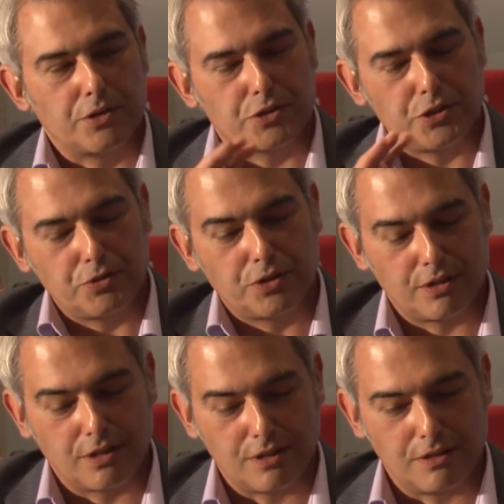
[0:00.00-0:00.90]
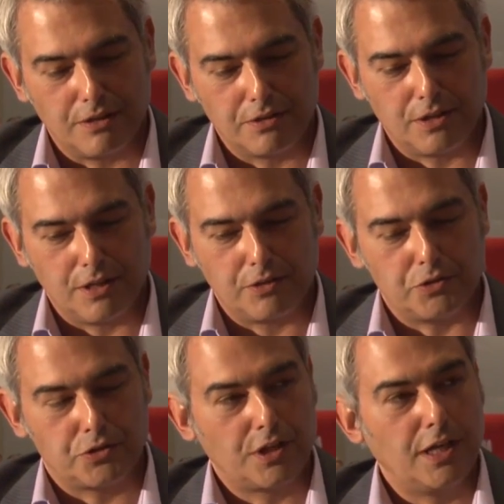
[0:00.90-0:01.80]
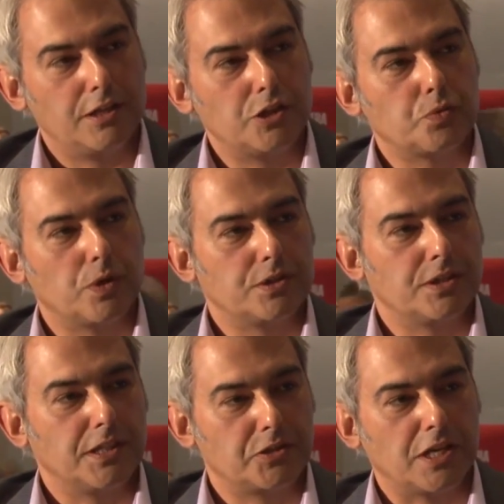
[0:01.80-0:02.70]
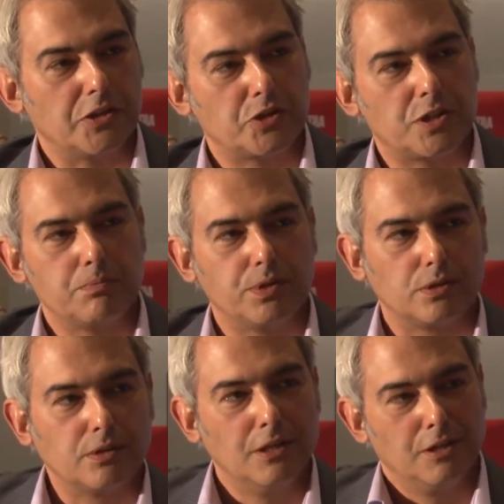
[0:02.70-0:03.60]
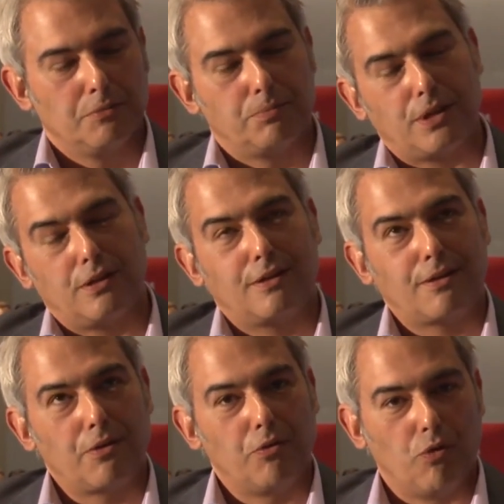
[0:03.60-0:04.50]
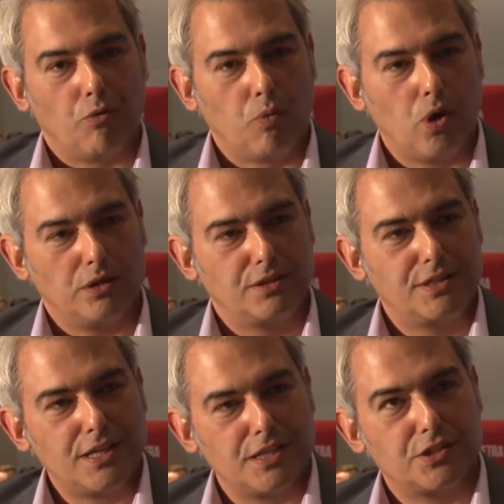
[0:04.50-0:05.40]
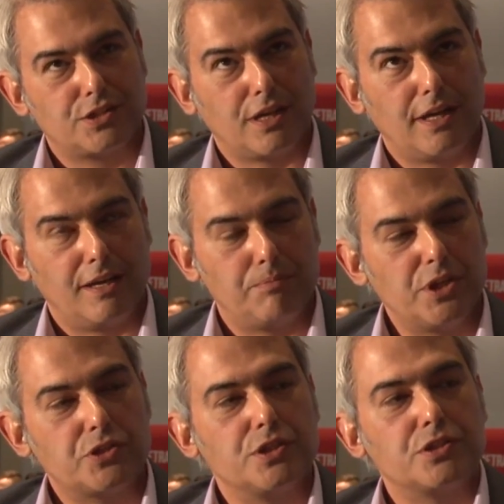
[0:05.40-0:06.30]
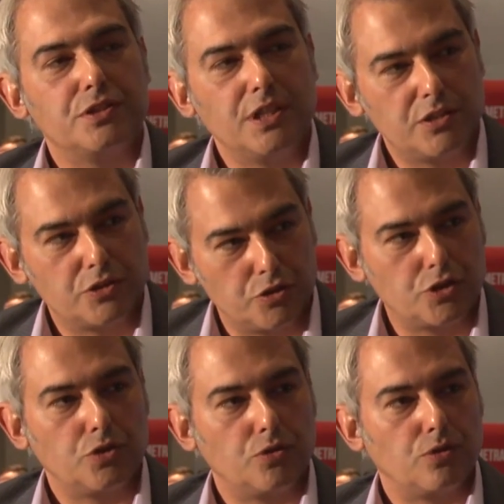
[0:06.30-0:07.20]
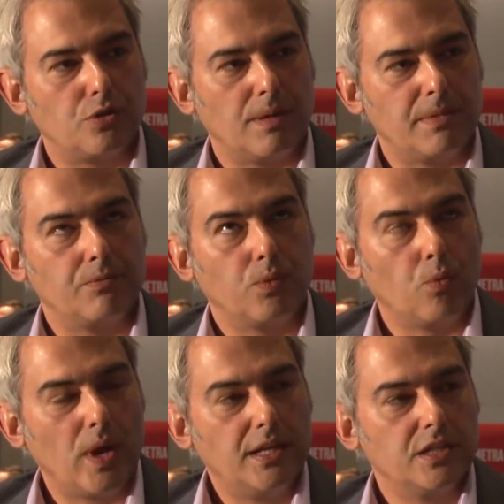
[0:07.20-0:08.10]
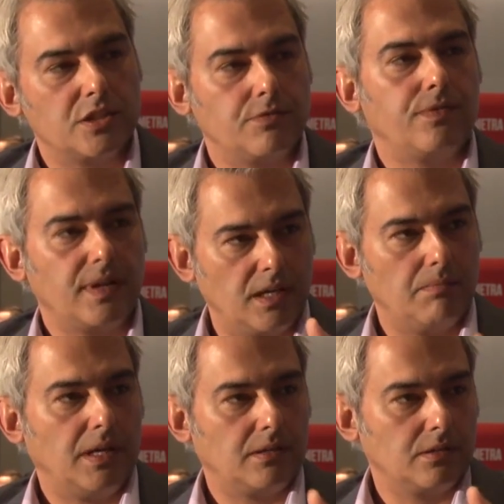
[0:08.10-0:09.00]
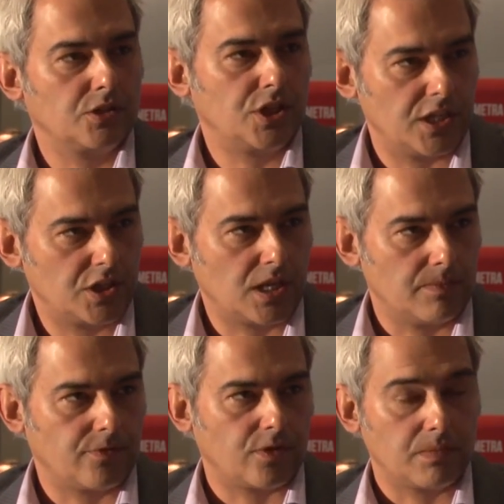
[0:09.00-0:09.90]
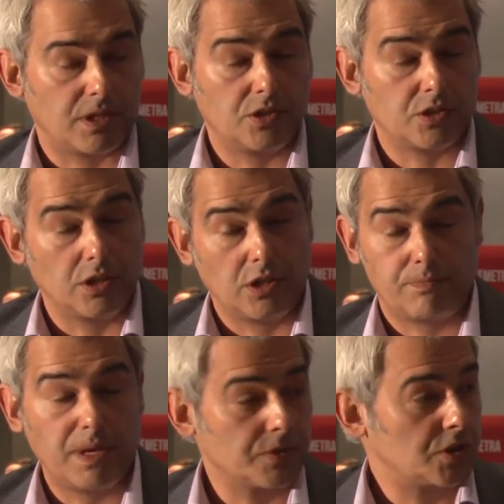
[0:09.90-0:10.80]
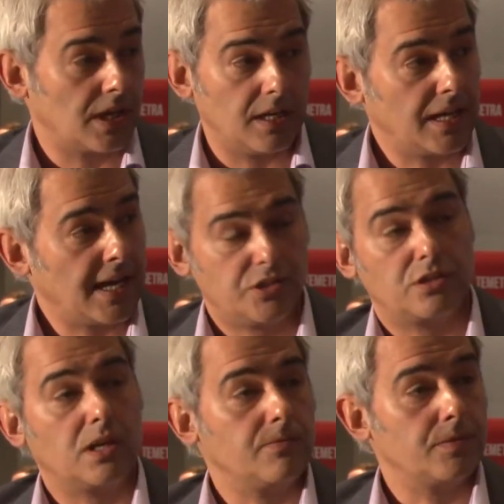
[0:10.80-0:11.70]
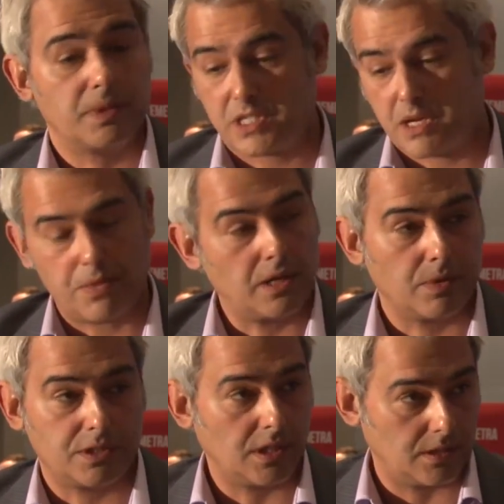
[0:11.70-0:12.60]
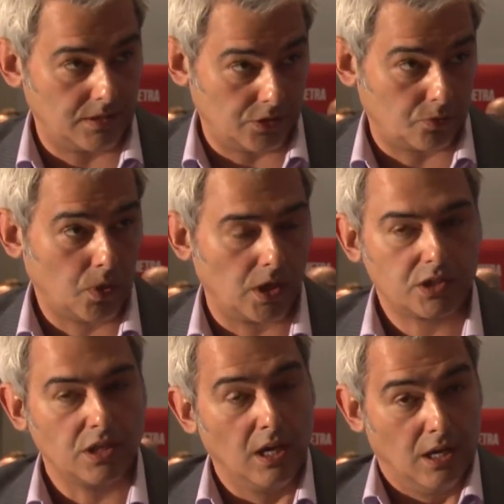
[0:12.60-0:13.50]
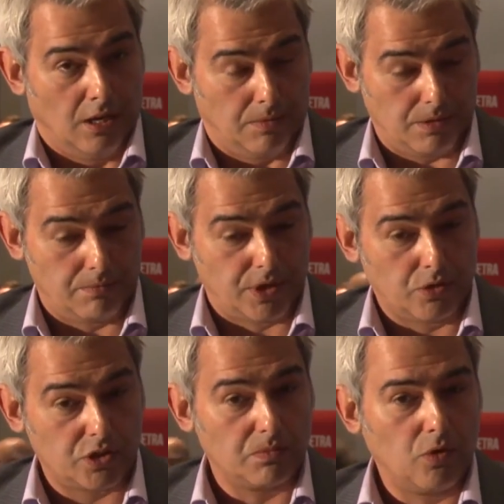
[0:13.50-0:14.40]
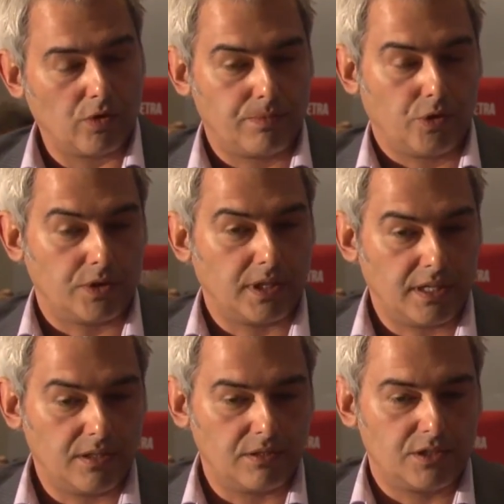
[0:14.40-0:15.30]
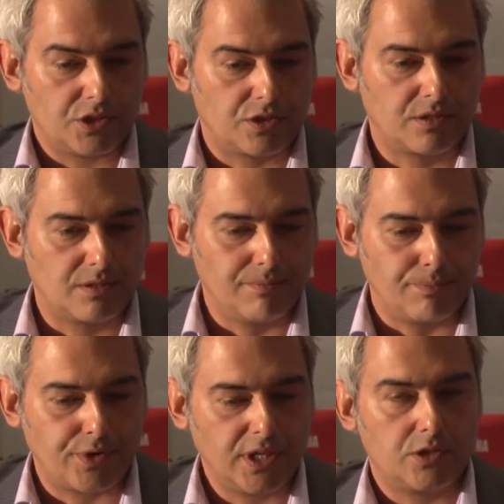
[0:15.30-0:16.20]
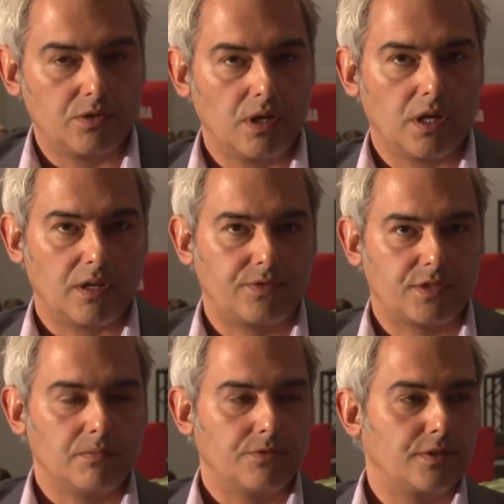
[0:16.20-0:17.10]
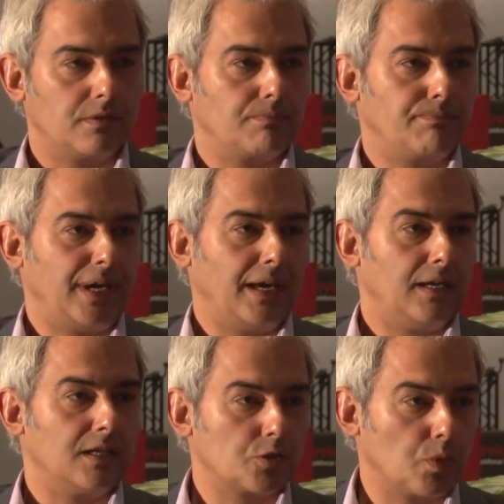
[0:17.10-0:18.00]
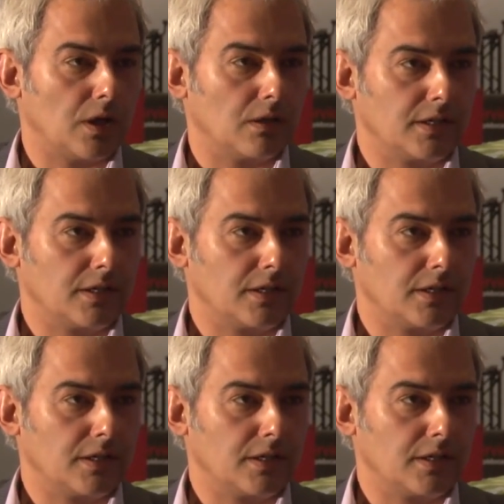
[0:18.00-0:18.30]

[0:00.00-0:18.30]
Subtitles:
Because you say these words and they sound simple, but what does a business need to do? I mean, where does the fundamental change come from? Because a lot of people say it has to come from the top, otherwise none of this works. But also more importantly, can you just bring to life some of the pain as well?